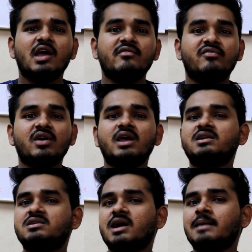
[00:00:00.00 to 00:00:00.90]
if
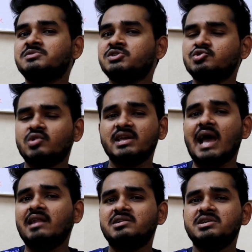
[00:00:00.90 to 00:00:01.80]
it comes into the
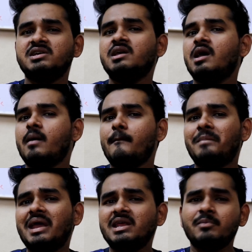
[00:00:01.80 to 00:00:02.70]
reality,
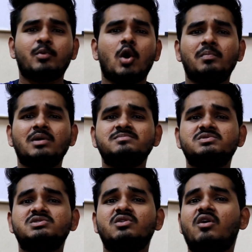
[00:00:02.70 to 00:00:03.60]
many
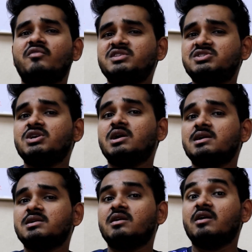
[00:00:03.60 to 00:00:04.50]
problems which
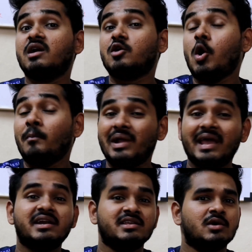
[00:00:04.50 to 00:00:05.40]
are
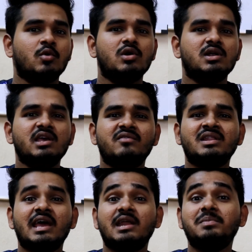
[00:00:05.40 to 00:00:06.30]
complicated in the world,
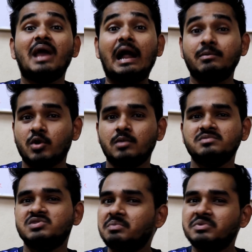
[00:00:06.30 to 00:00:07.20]
even the NP hard
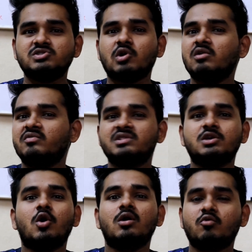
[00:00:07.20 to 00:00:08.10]
problems can be solved with
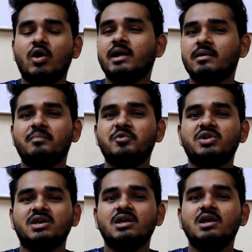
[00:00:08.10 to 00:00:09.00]
quantum
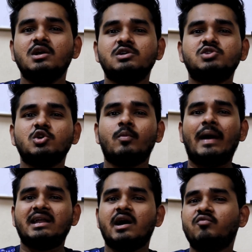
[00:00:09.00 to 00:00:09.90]
computing. So you
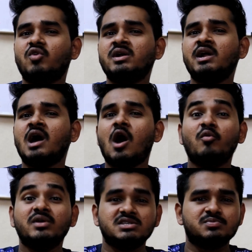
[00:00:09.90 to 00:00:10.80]
might have wondered
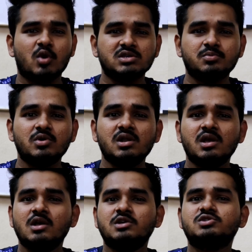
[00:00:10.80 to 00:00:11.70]
how it is possible.
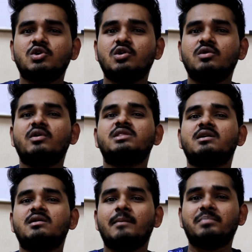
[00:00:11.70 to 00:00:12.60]
So in
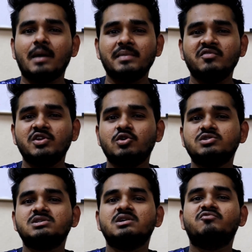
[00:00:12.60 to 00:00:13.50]
the upcoming
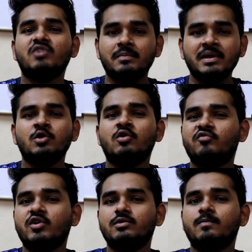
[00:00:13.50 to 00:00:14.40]
videos, it will be known
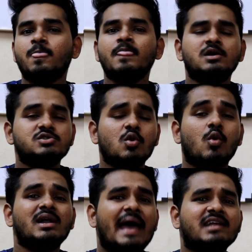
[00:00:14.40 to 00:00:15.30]
for you. So
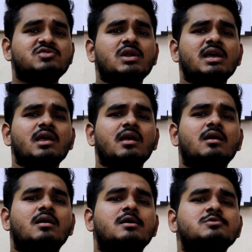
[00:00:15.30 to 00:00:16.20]
what actually
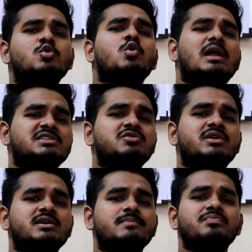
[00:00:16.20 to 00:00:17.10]
Google
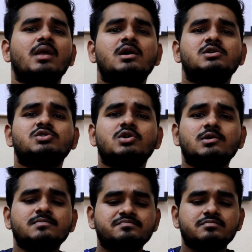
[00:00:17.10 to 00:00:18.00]
achieved here?
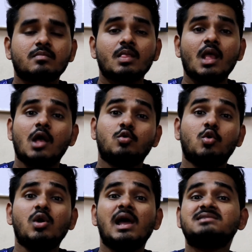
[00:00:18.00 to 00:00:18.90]
So
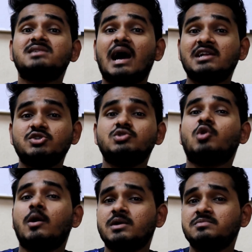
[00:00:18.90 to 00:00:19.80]
Google has achieved
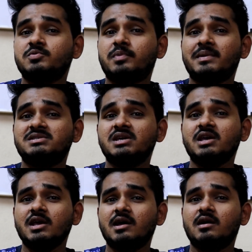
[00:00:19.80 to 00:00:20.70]
quantum supremacy